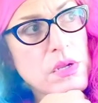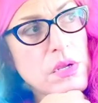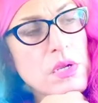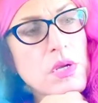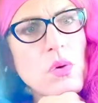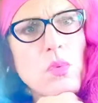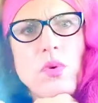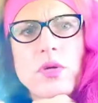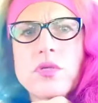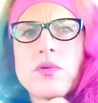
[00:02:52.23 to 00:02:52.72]

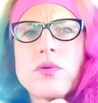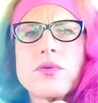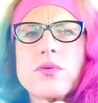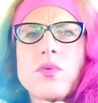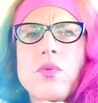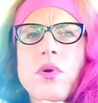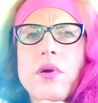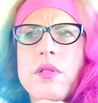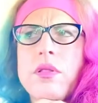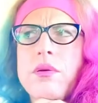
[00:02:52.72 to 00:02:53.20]
which was
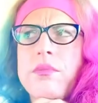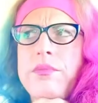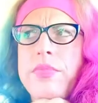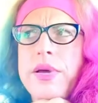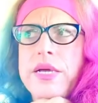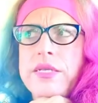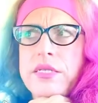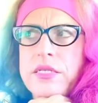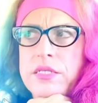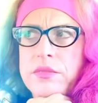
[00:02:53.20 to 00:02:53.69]
one of the
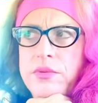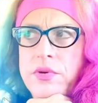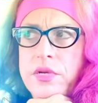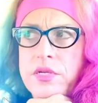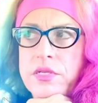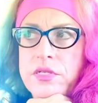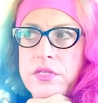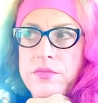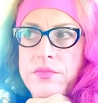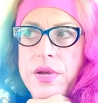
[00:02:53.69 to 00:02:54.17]
best
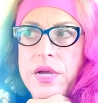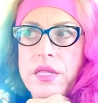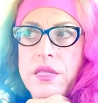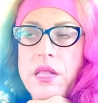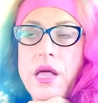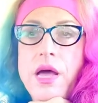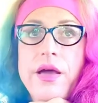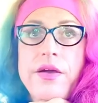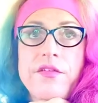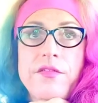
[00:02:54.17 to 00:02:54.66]
experiences of my life,